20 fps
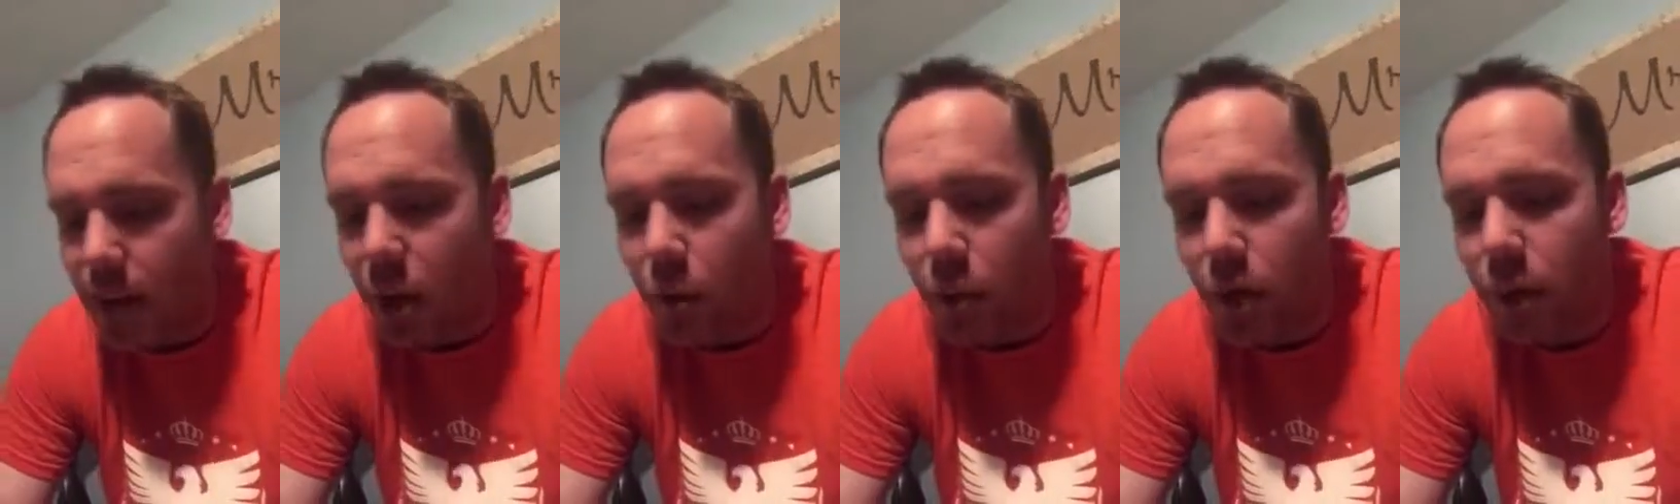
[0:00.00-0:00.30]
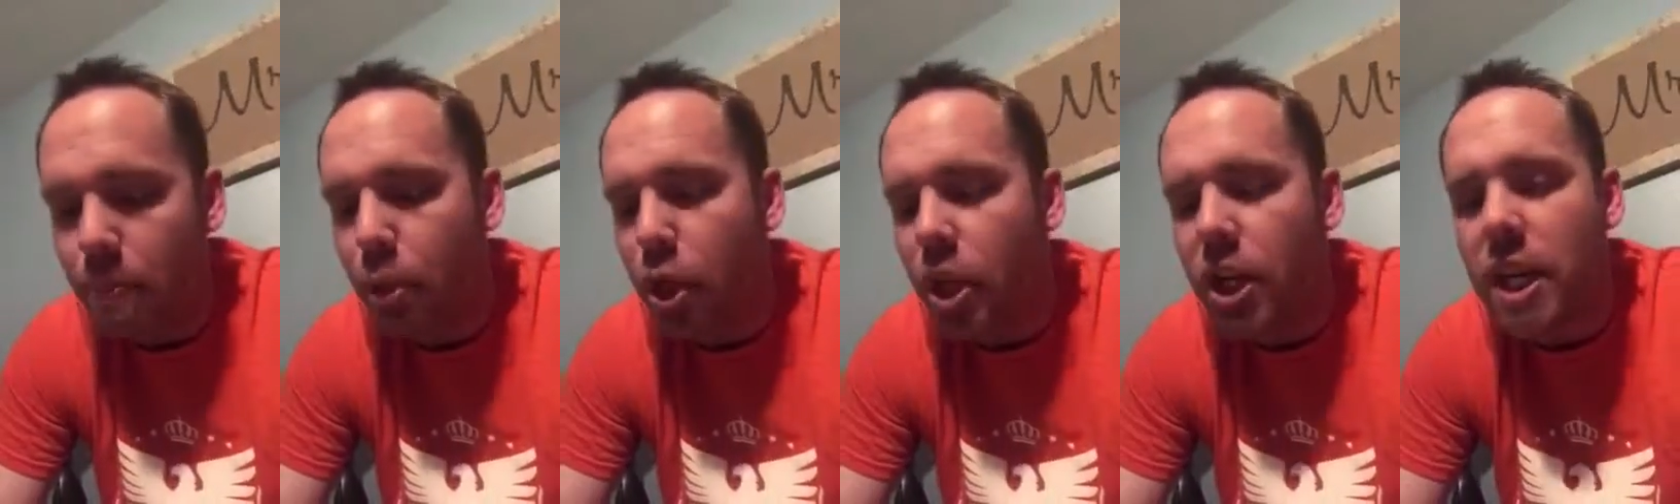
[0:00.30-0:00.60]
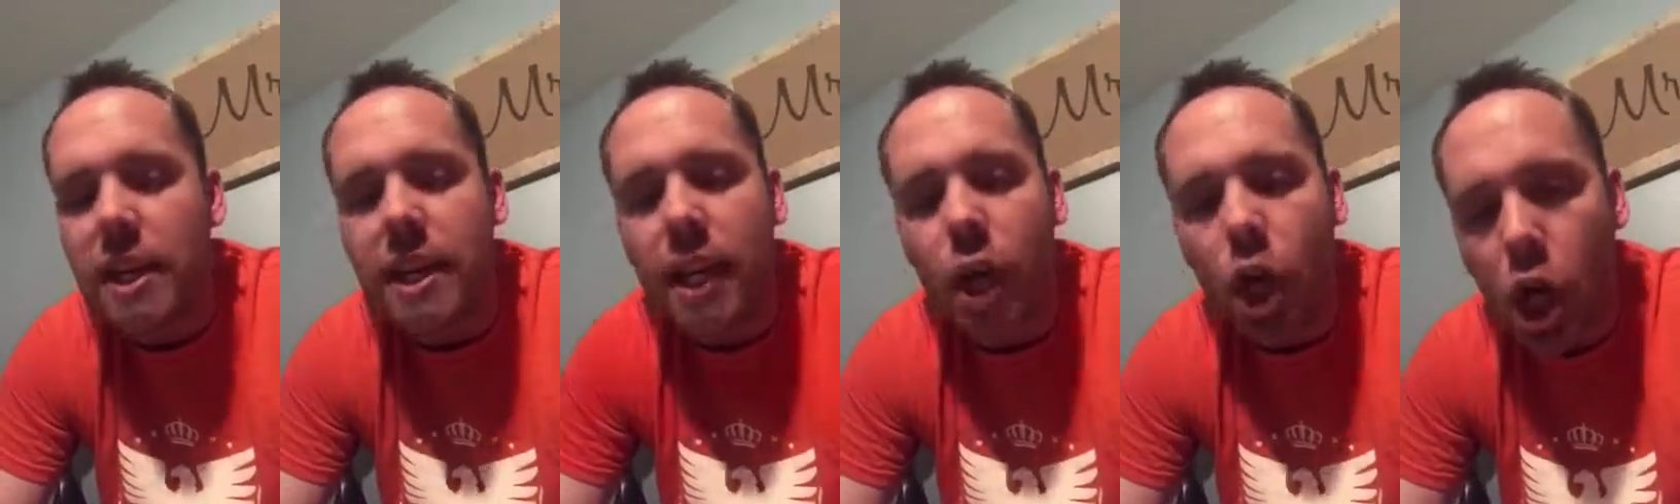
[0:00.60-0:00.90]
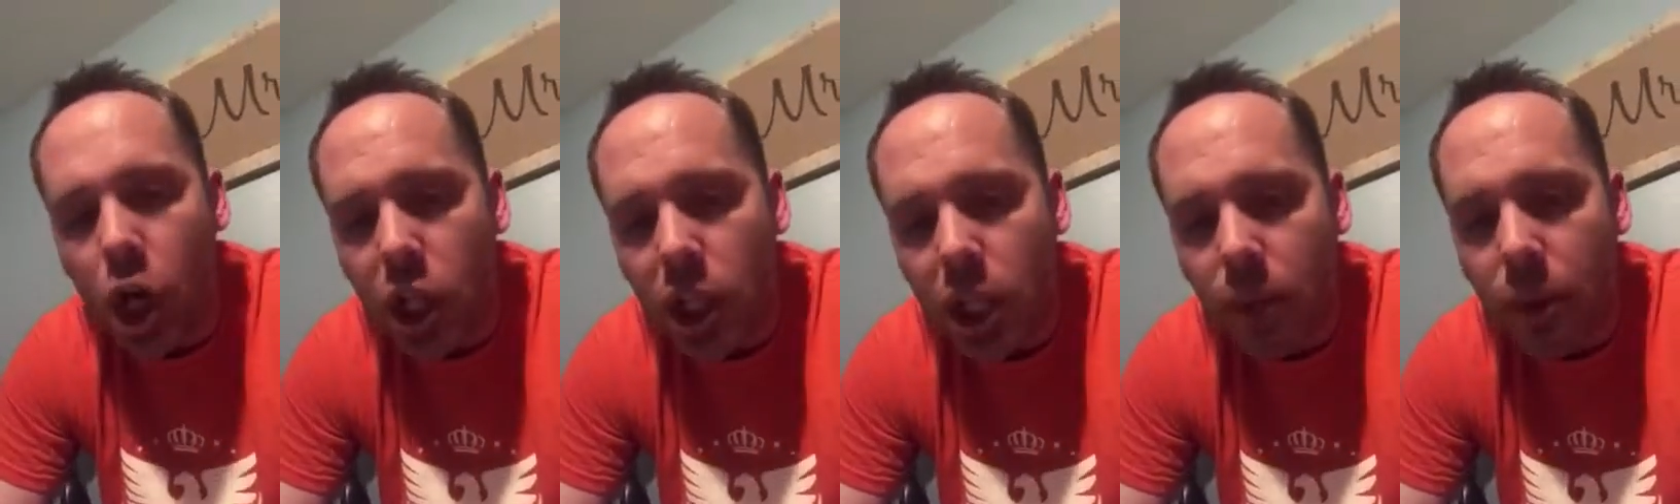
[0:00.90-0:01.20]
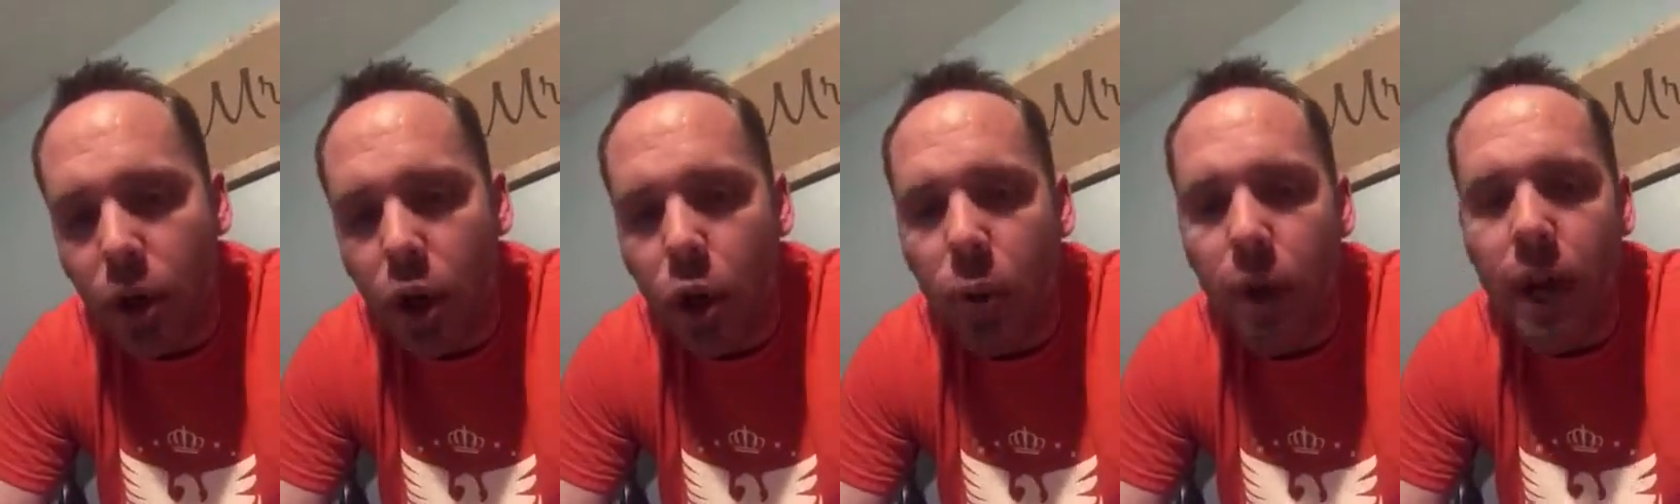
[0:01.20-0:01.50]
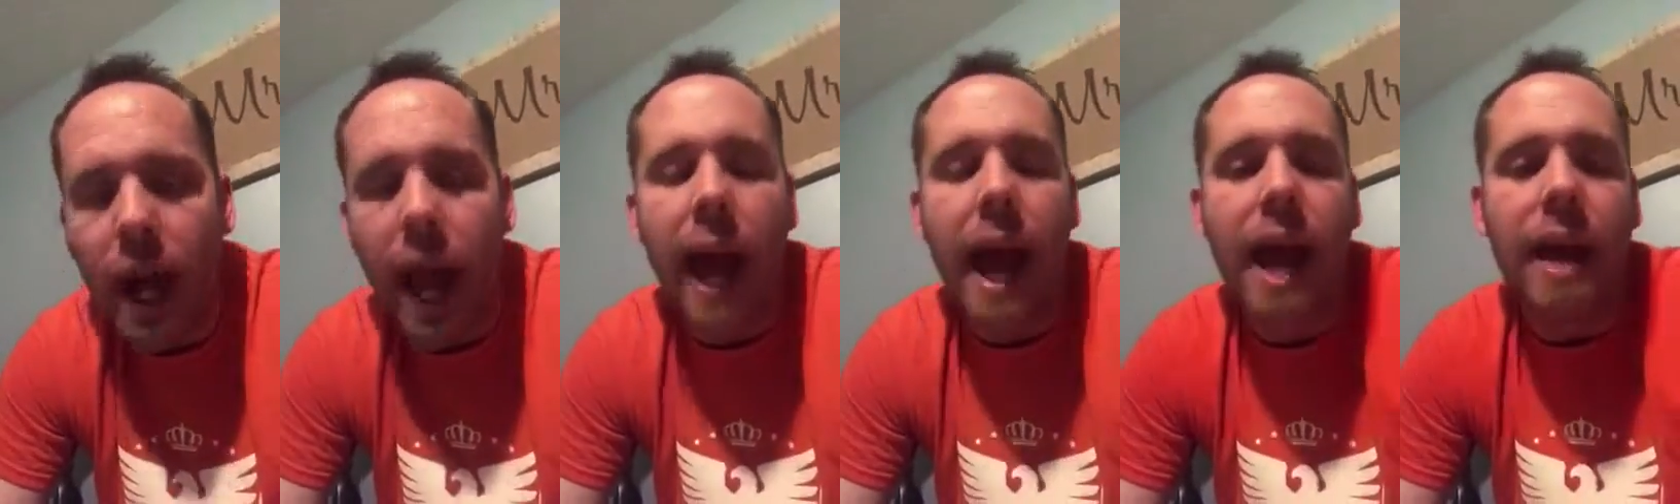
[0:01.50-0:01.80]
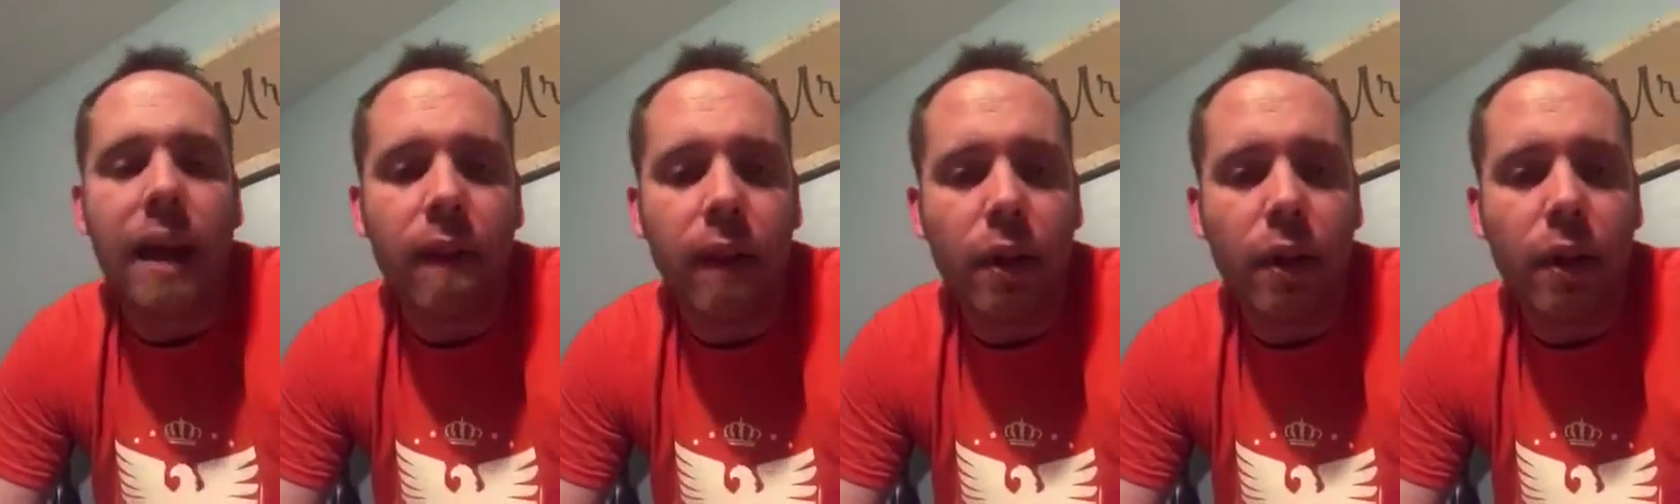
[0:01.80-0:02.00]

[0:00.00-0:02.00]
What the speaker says: I don't want to put anything on them. I don't want to add to